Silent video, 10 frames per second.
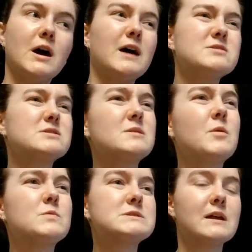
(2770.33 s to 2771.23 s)
I saw
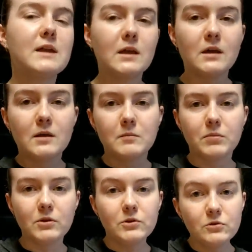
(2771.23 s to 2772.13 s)
someone was selling
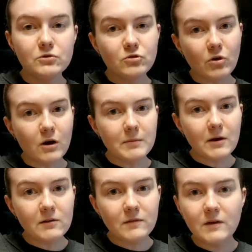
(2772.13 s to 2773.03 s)
blue
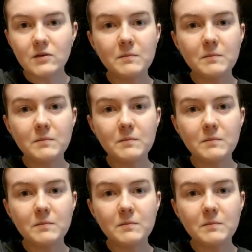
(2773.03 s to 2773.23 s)
strawberry seeds.